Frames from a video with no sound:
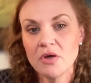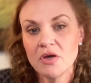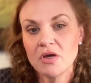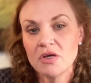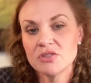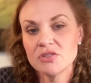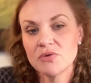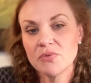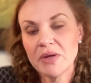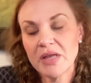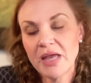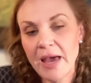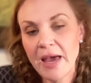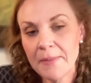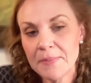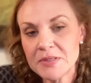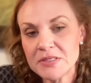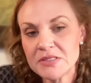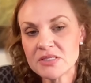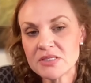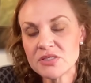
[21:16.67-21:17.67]
So what
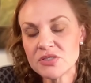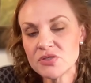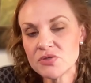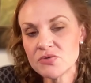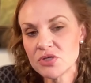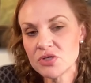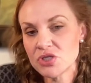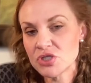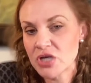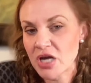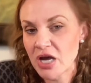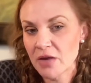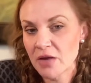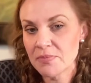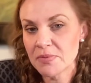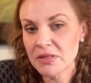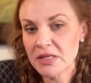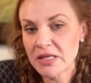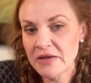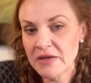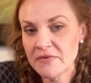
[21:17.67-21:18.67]
happens is soon the child
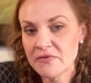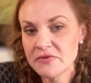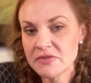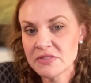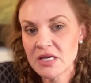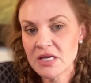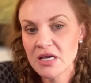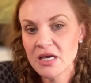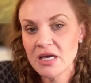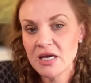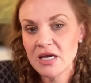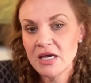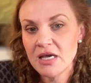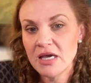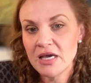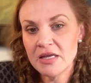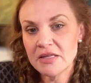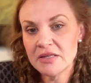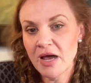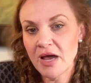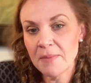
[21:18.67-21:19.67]
believes
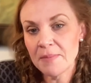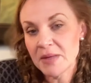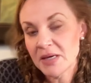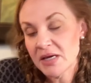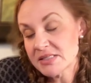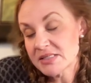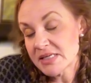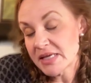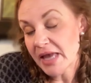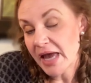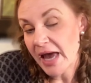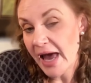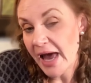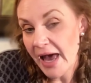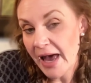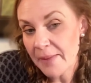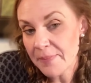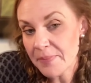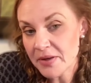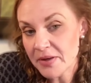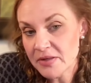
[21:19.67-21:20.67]
it, not because it
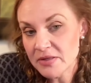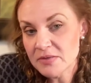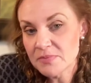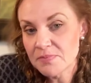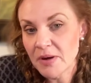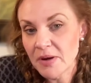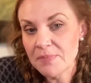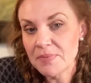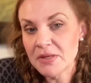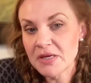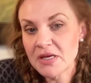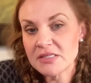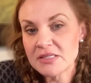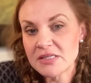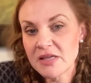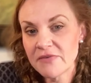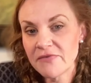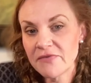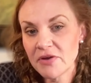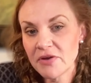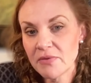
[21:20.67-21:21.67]
happened, but because
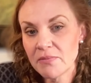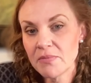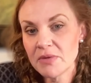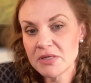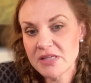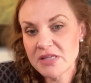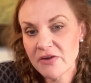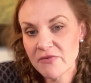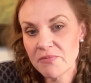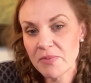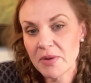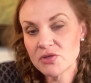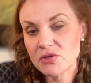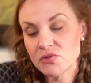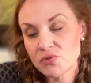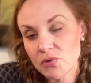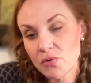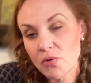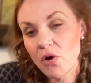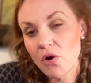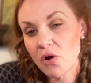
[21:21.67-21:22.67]
they feel it must have been
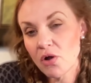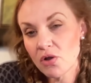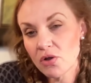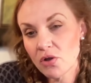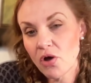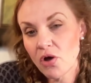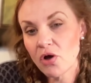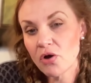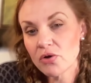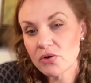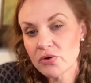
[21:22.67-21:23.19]
true all along.